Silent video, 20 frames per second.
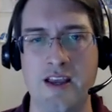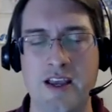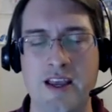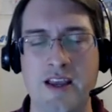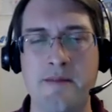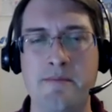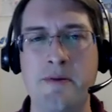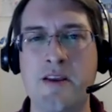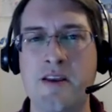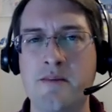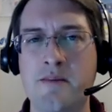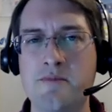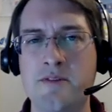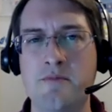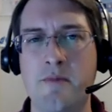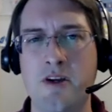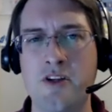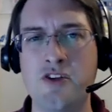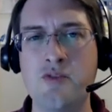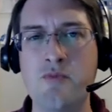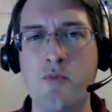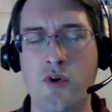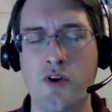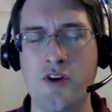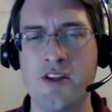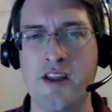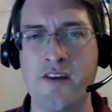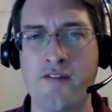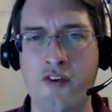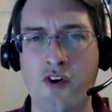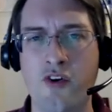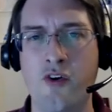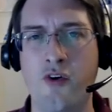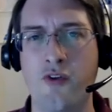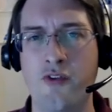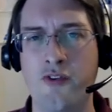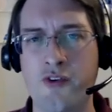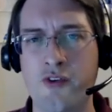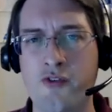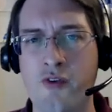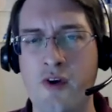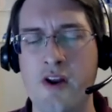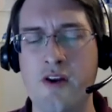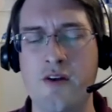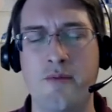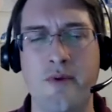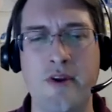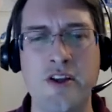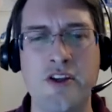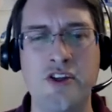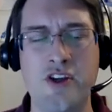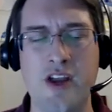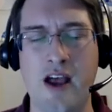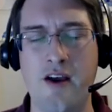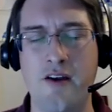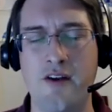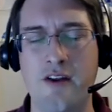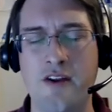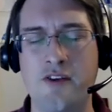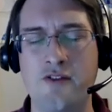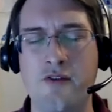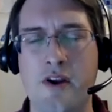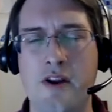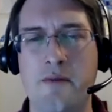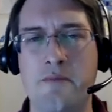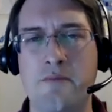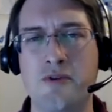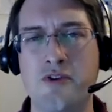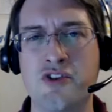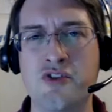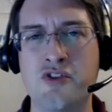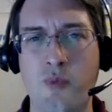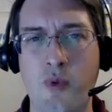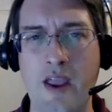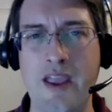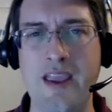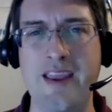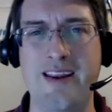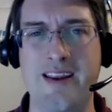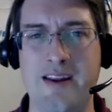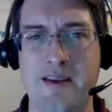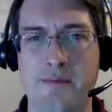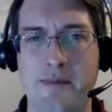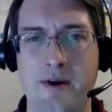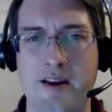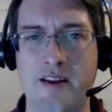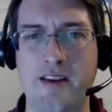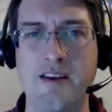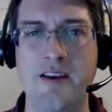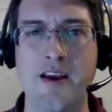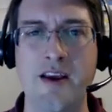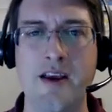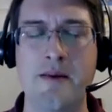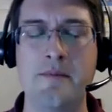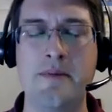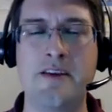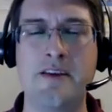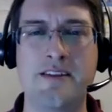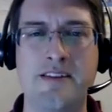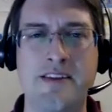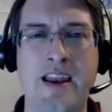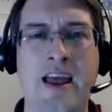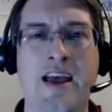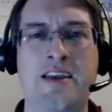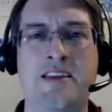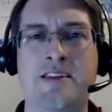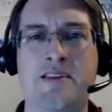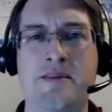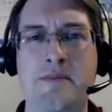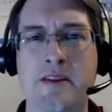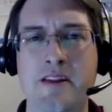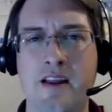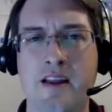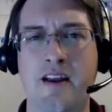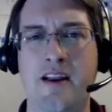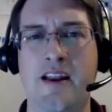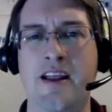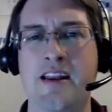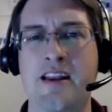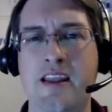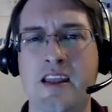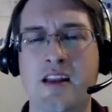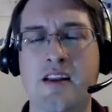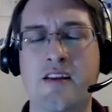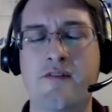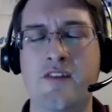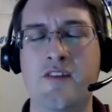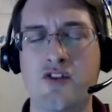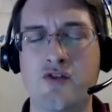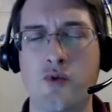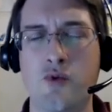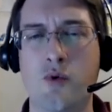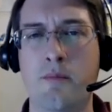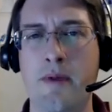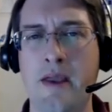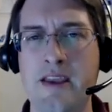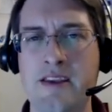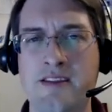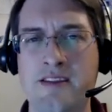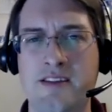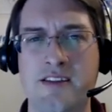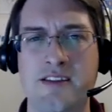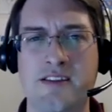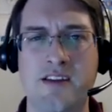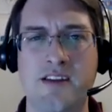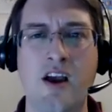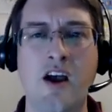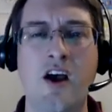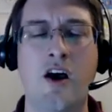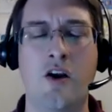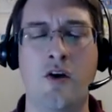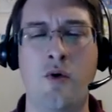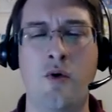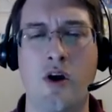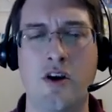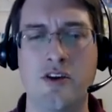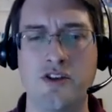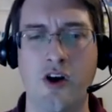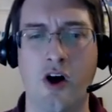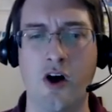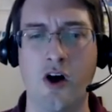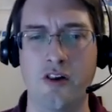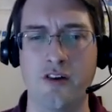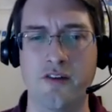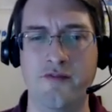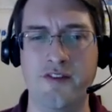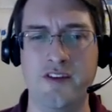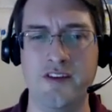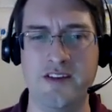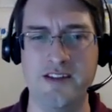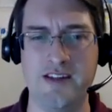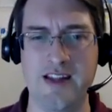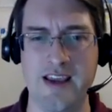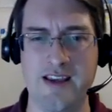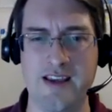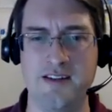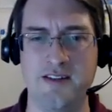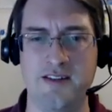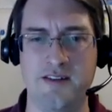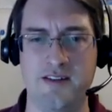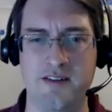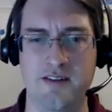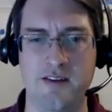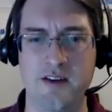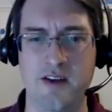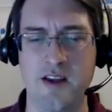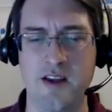it becomes much more difficult to try to reach out and try to persuade anybody because it has to be done on an individual basis across all of the states.